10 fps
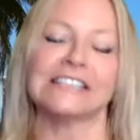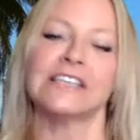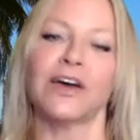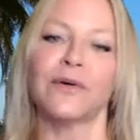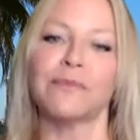
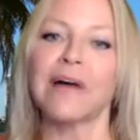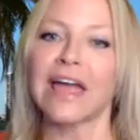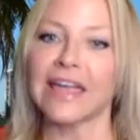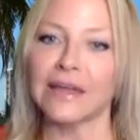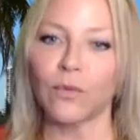So
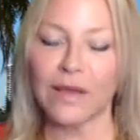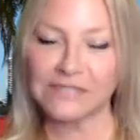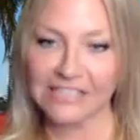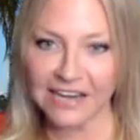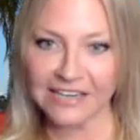my
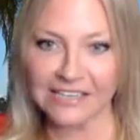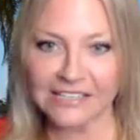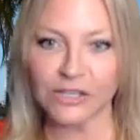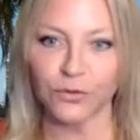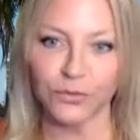website
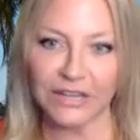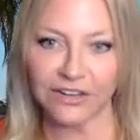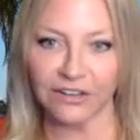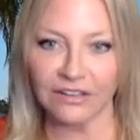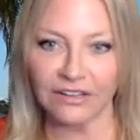is
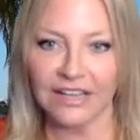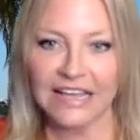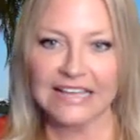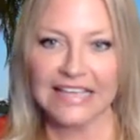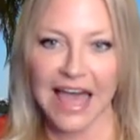
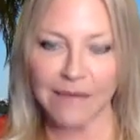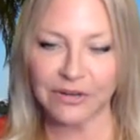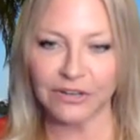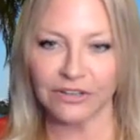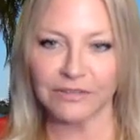
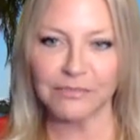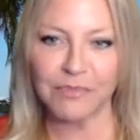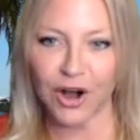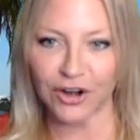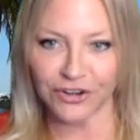
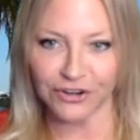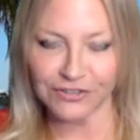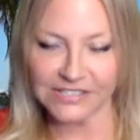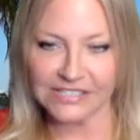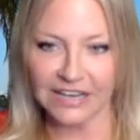
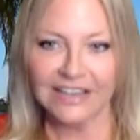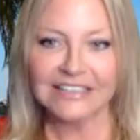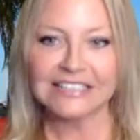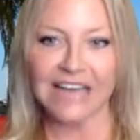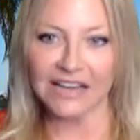
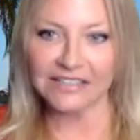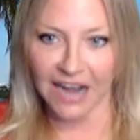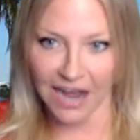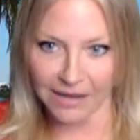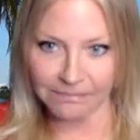
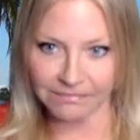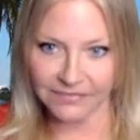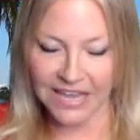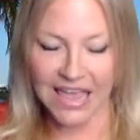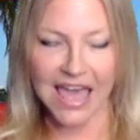regalcapitalpartners.com.
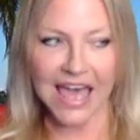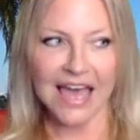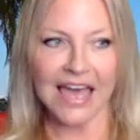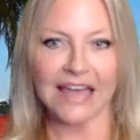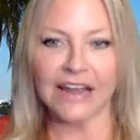
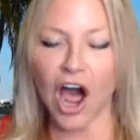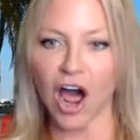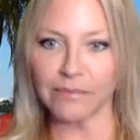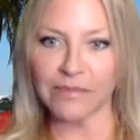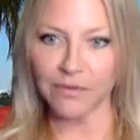And
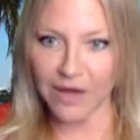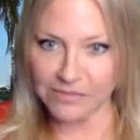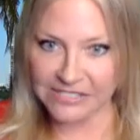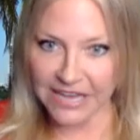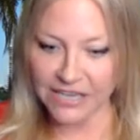on my
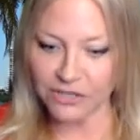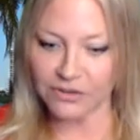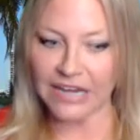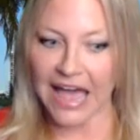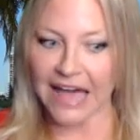website, you
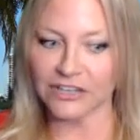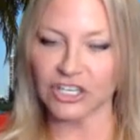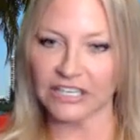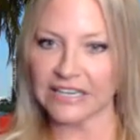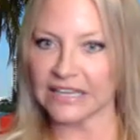can
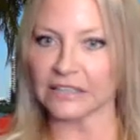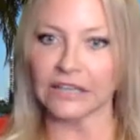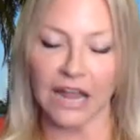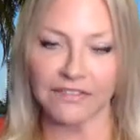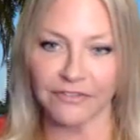actually get a
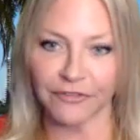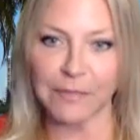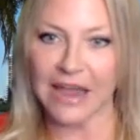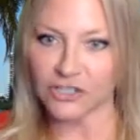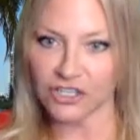lot of
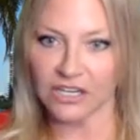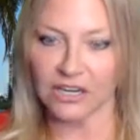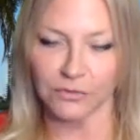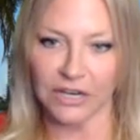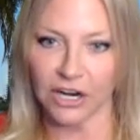information
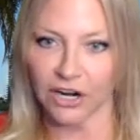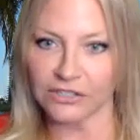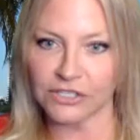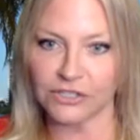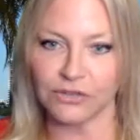in
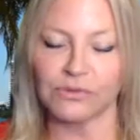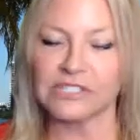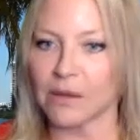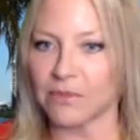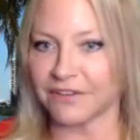regards to
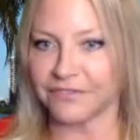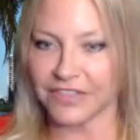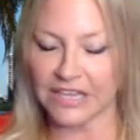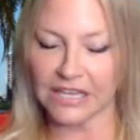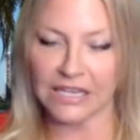some of
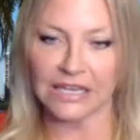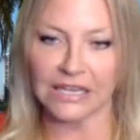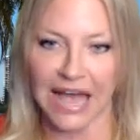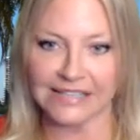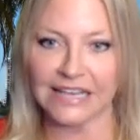
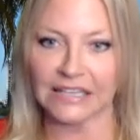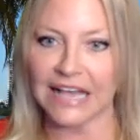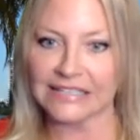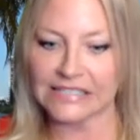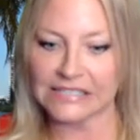the asset
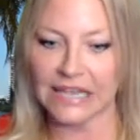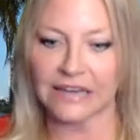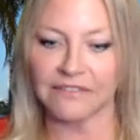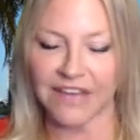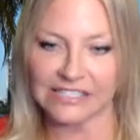classes
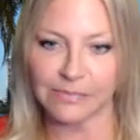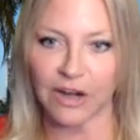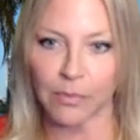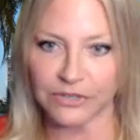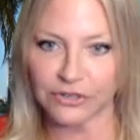and investment
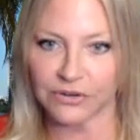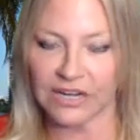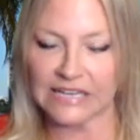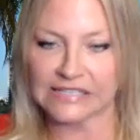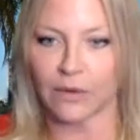
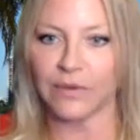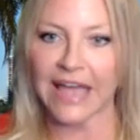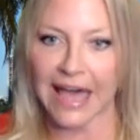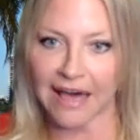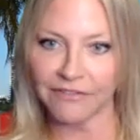opportunities that
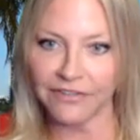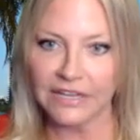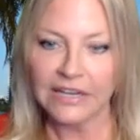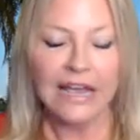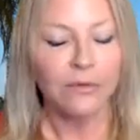we have.
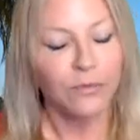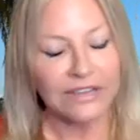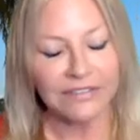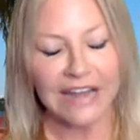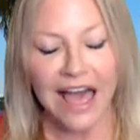We
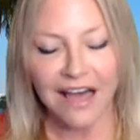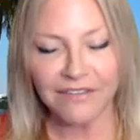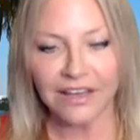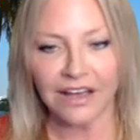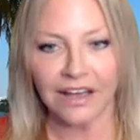even
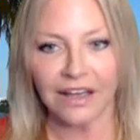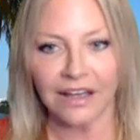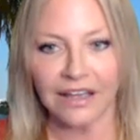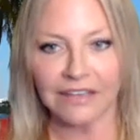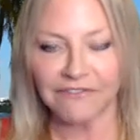have
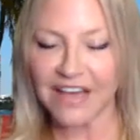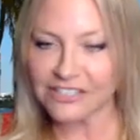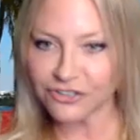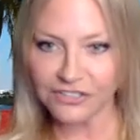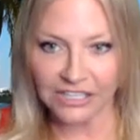
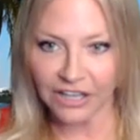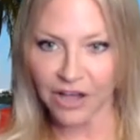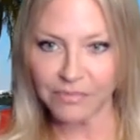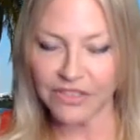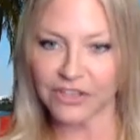investors
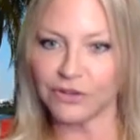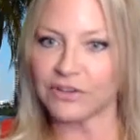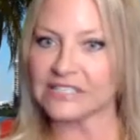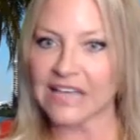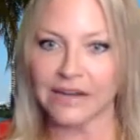club that you
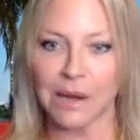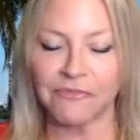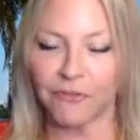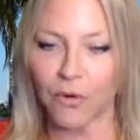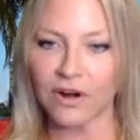can sign
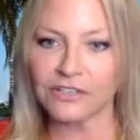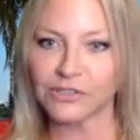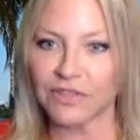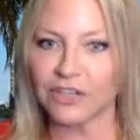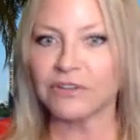up for
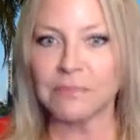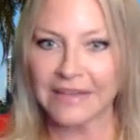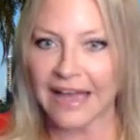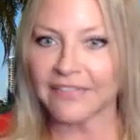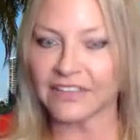so that you can
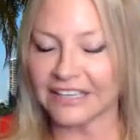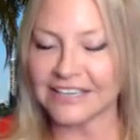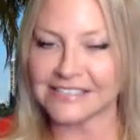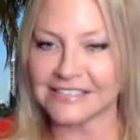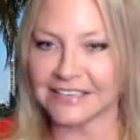be on the
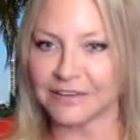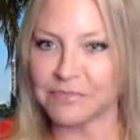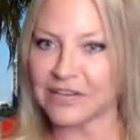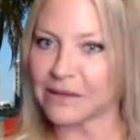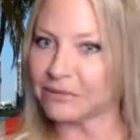list
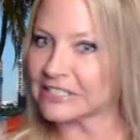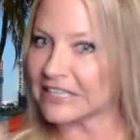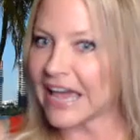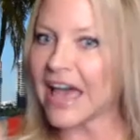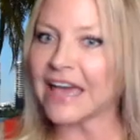and be able to
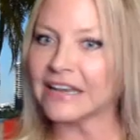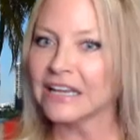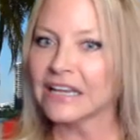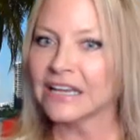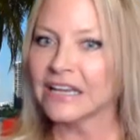get
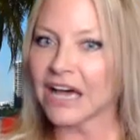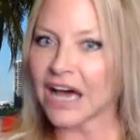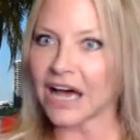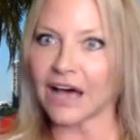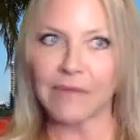
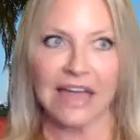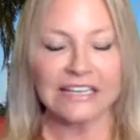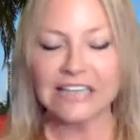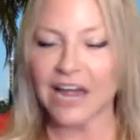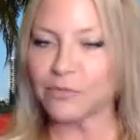
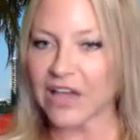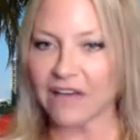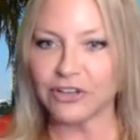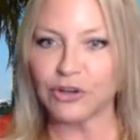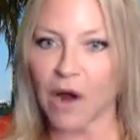anytime we
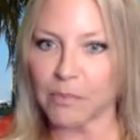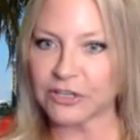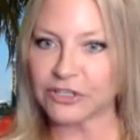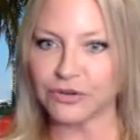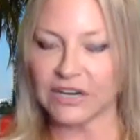have a new
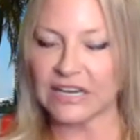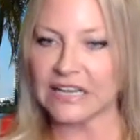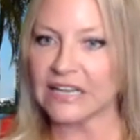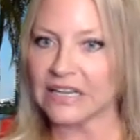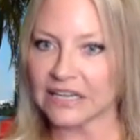
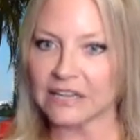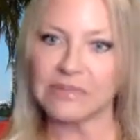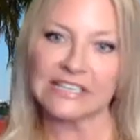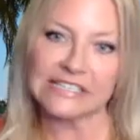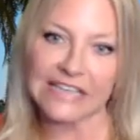opportunity, it can
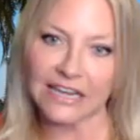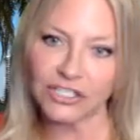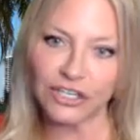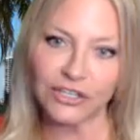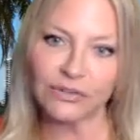be sent
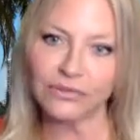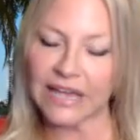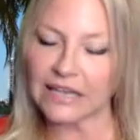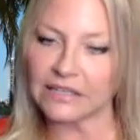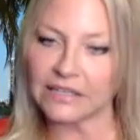to you.
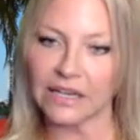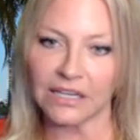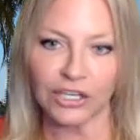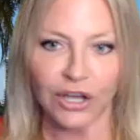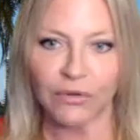And,
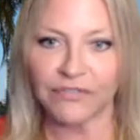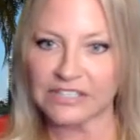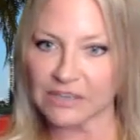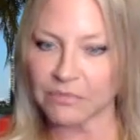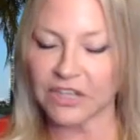if
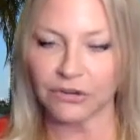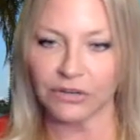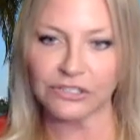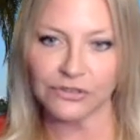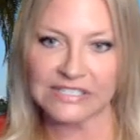it's something you're
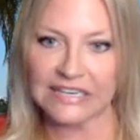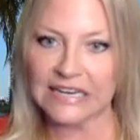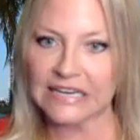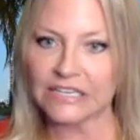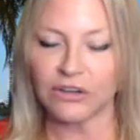interested
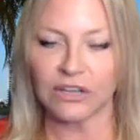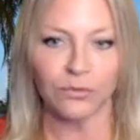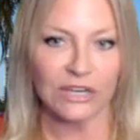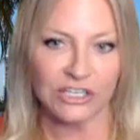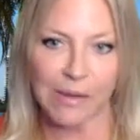in, you
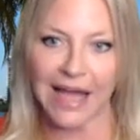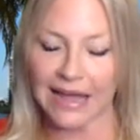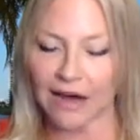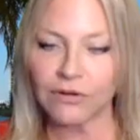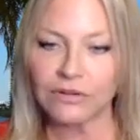can reach
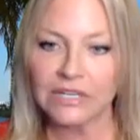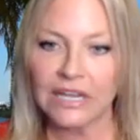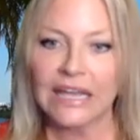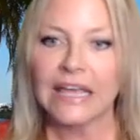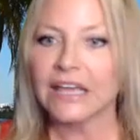back out.
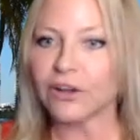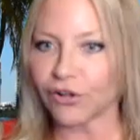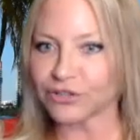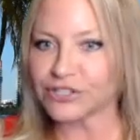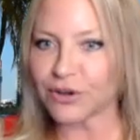It
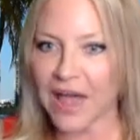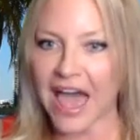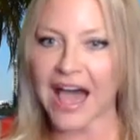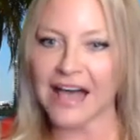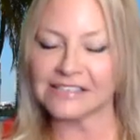also
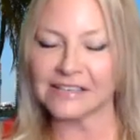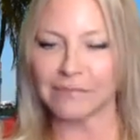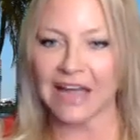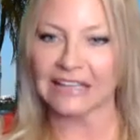has my